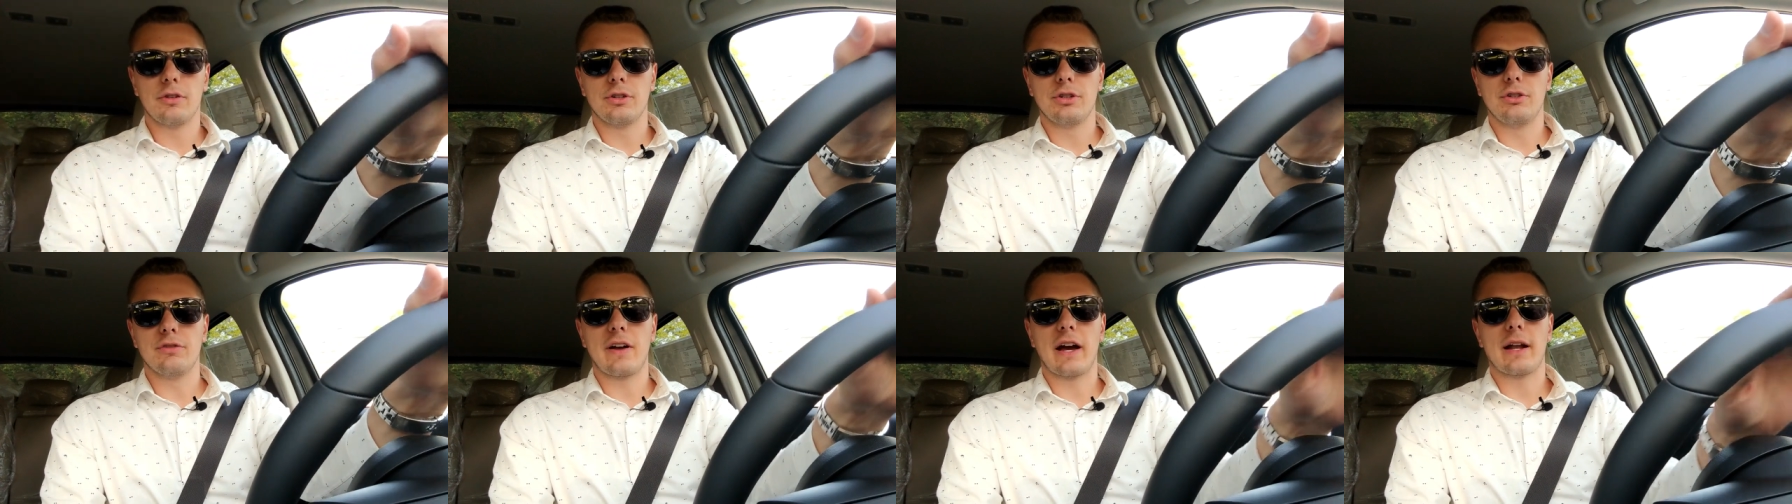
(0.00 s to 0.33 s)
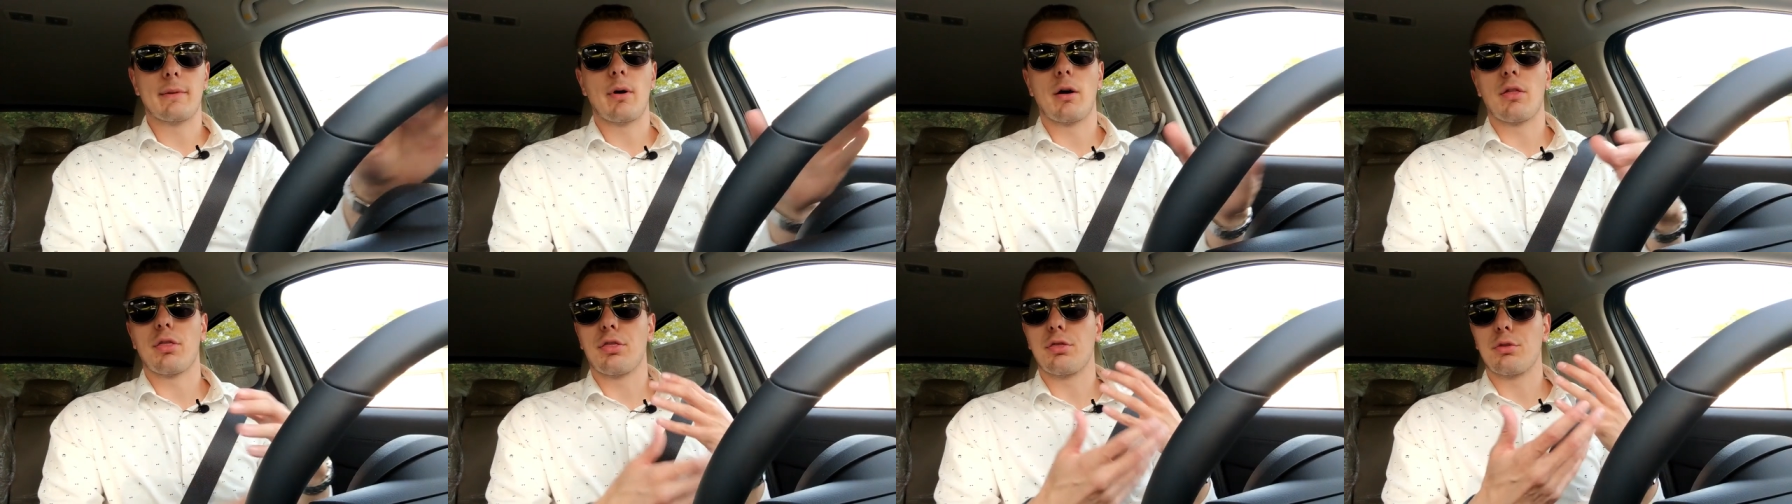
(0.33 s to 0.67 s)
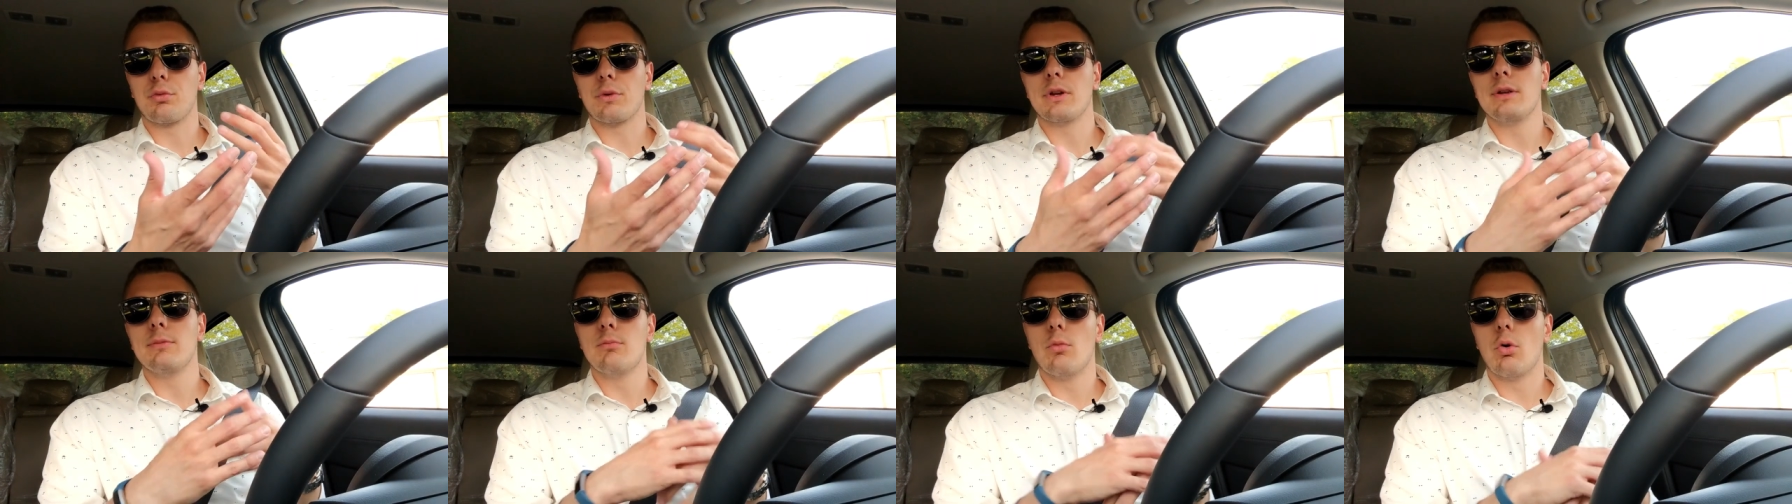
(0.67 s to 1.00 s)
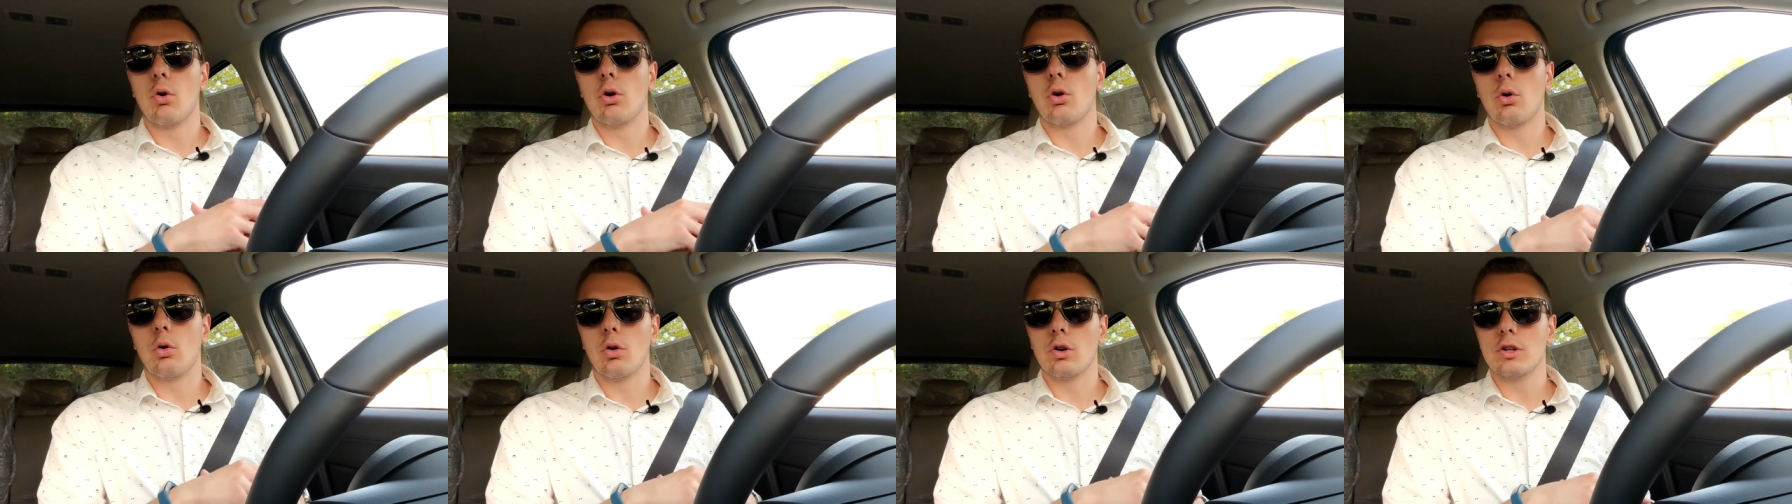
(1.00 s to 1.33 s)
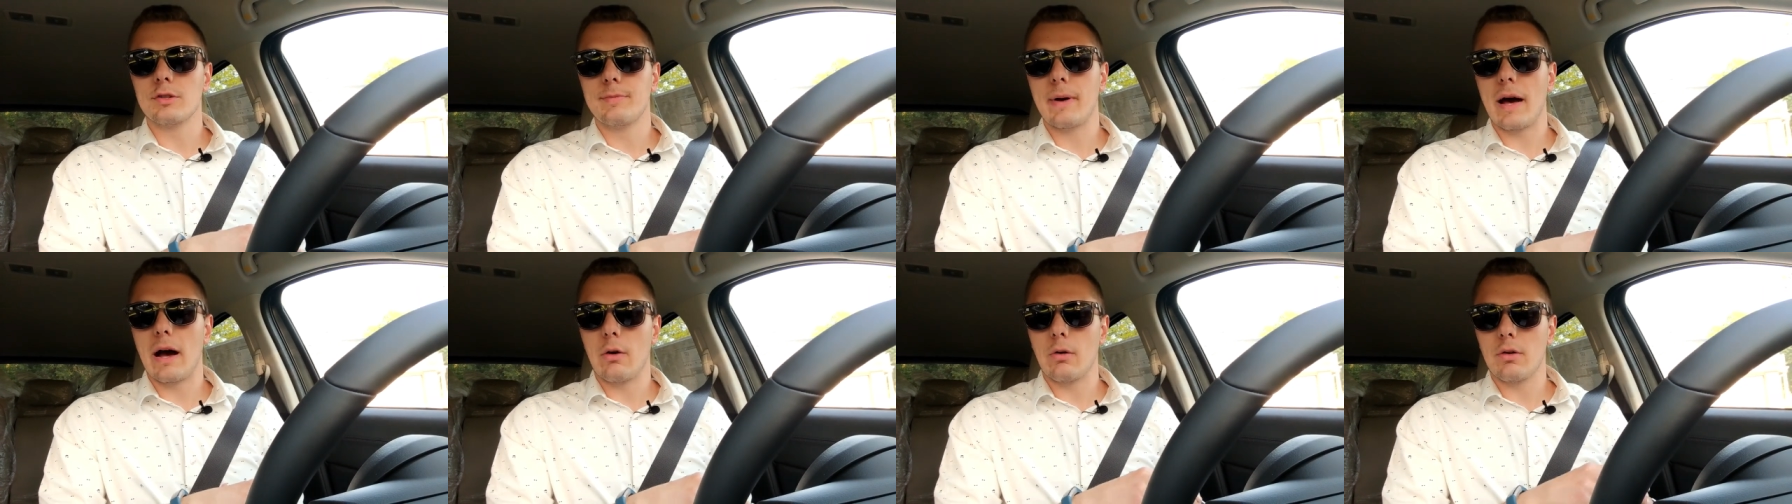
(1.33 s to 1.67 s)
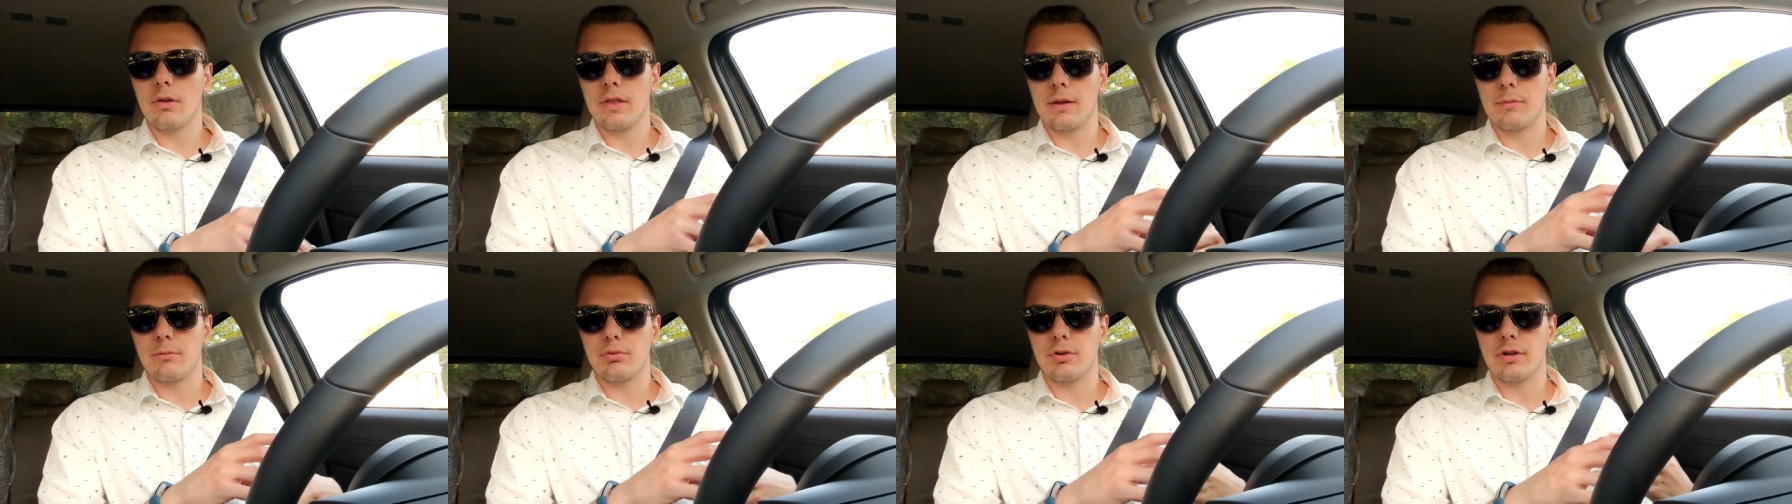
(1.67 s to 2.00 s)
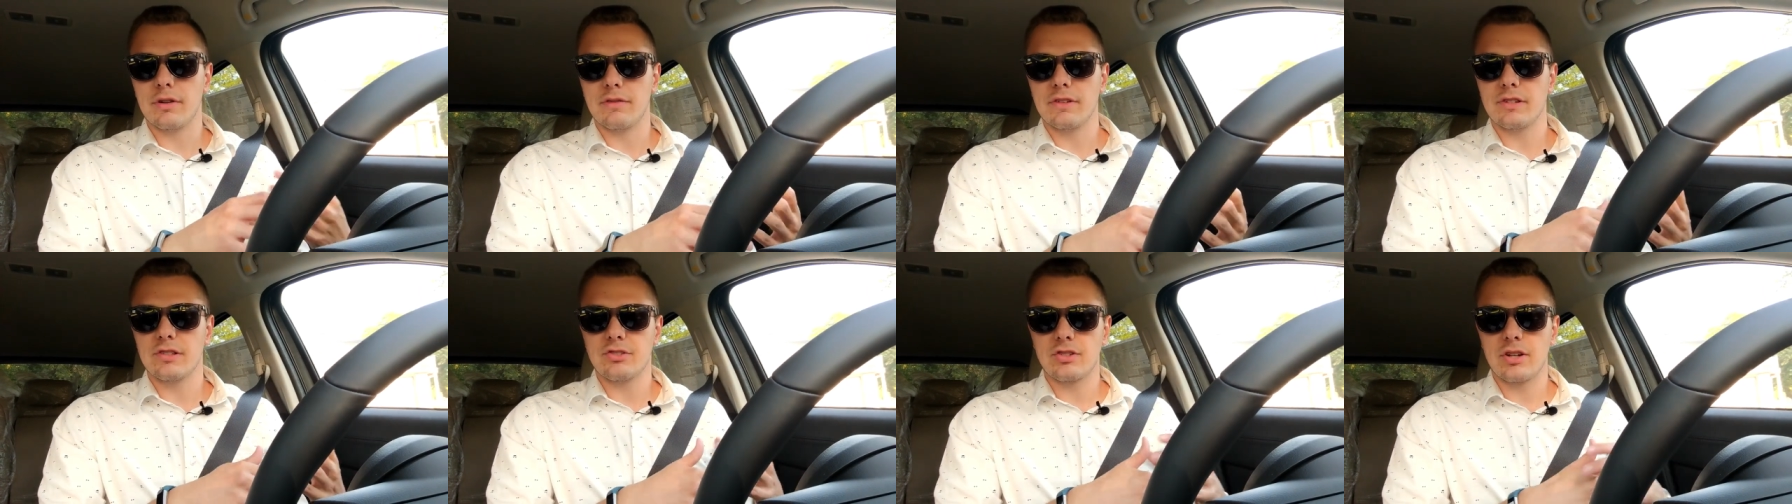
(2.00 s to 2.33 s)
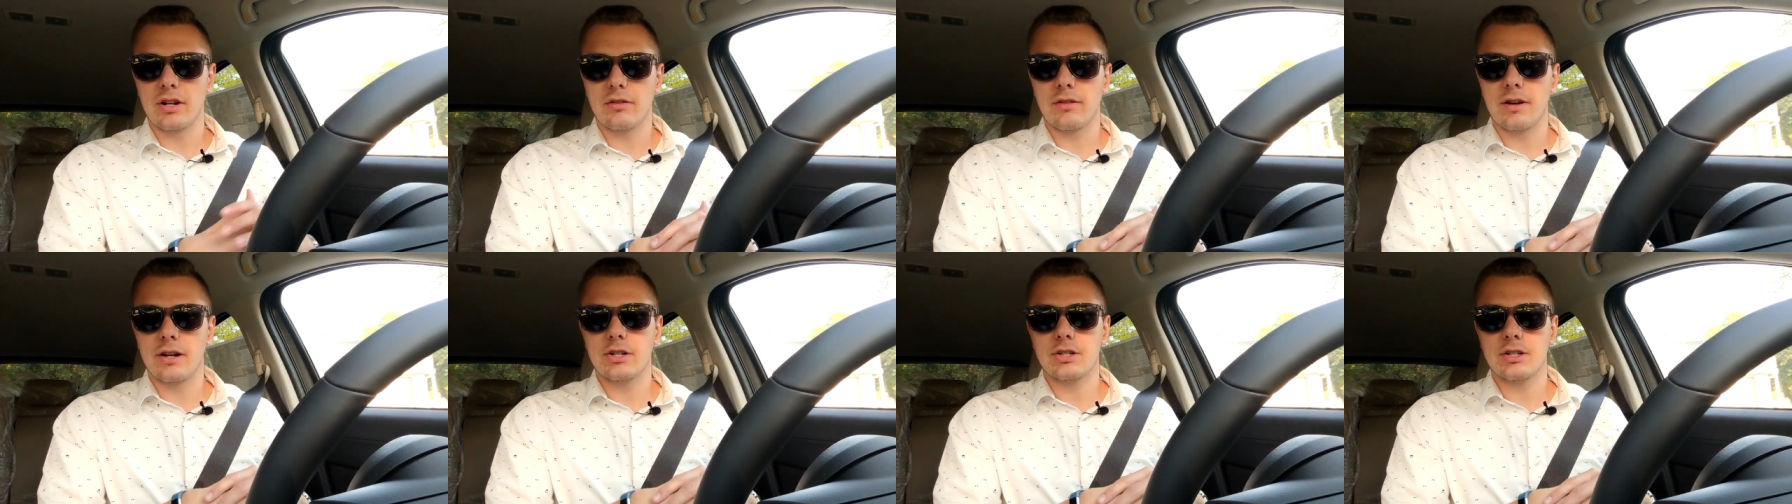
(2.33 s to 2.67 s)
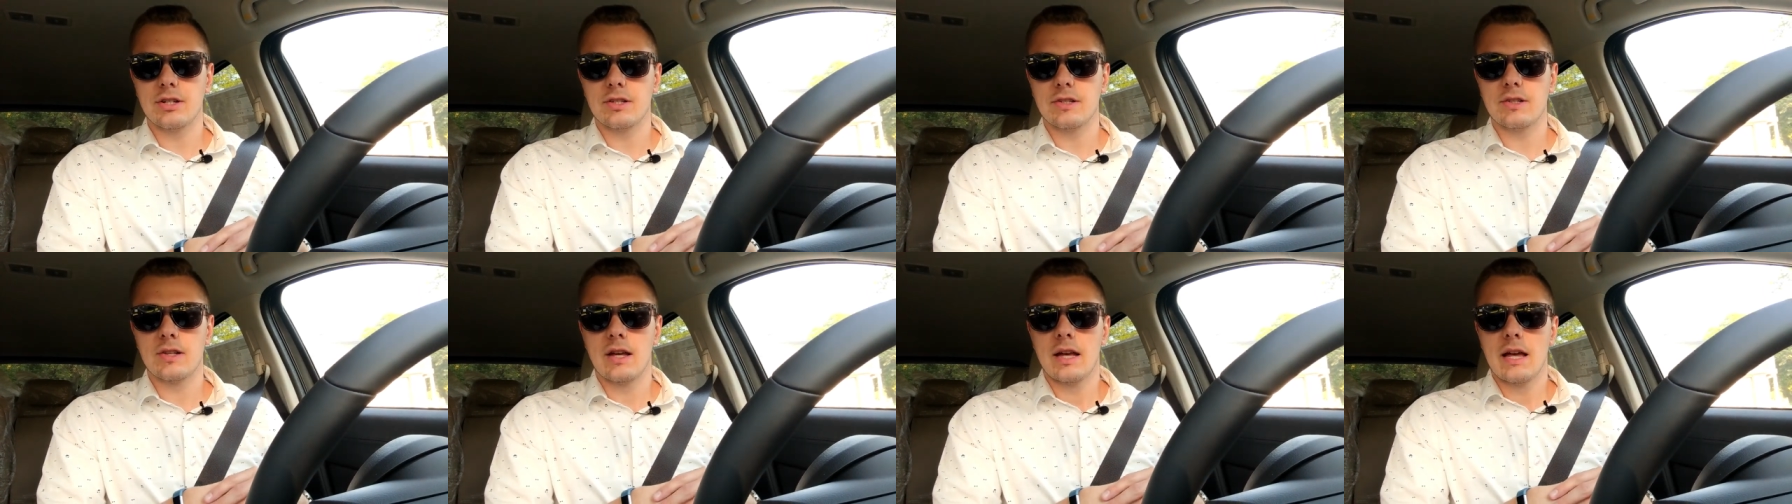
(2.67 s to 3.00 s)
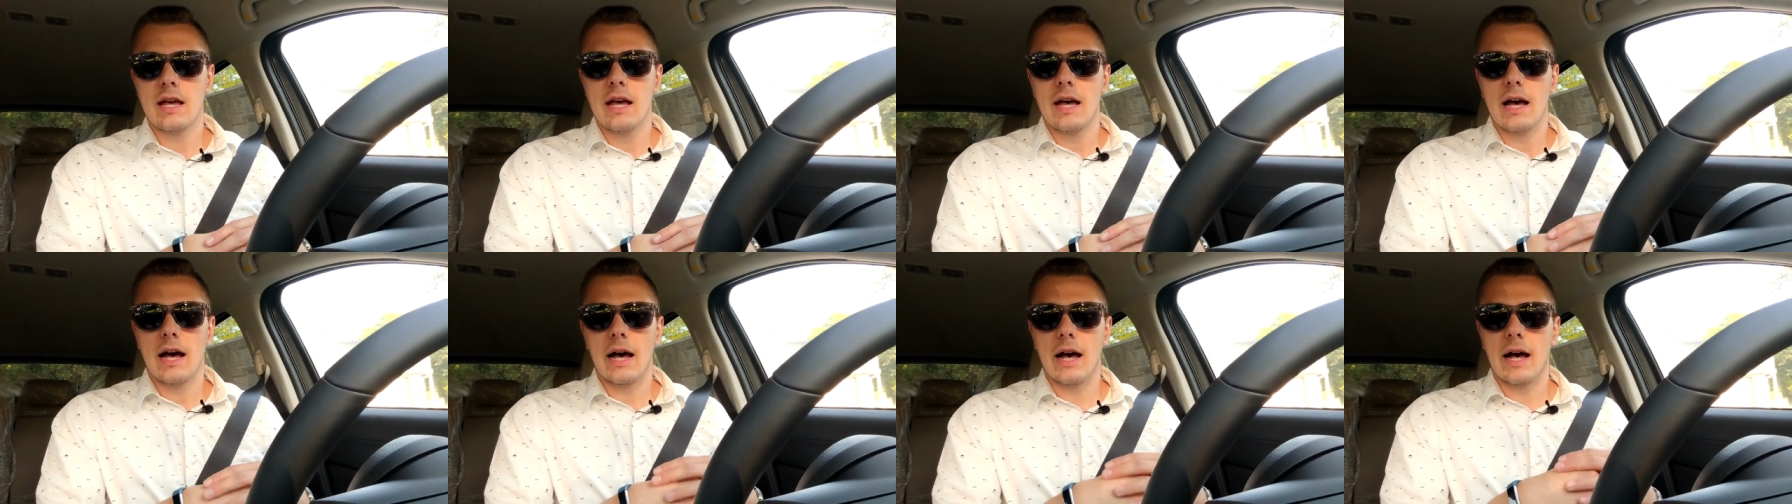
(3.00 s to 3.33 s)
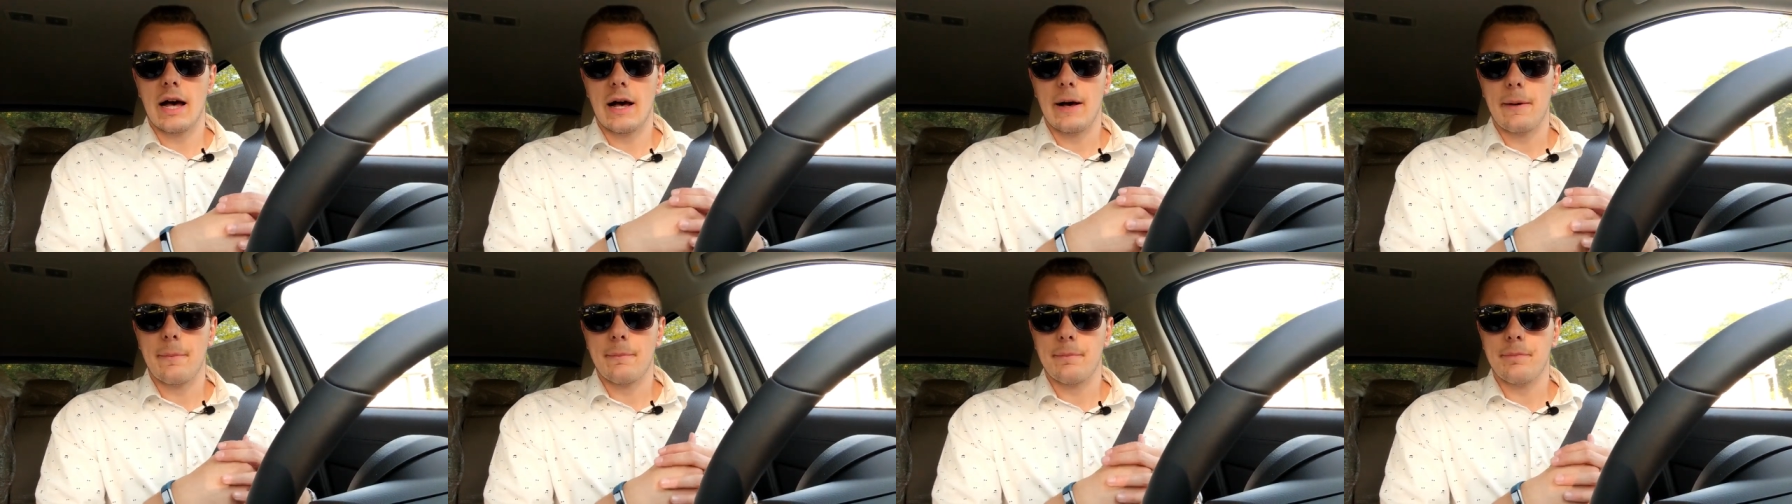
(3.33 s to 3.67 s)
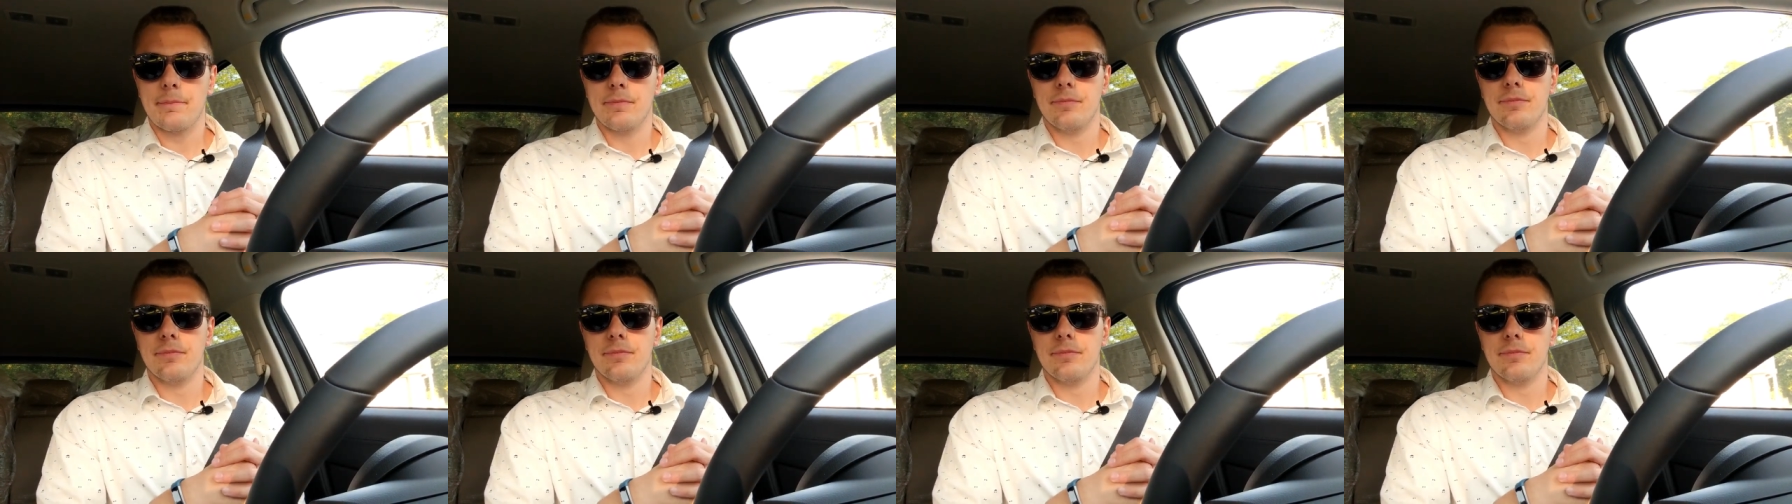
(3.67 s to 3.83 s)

You've got about three more horsepower than previous generations. Um,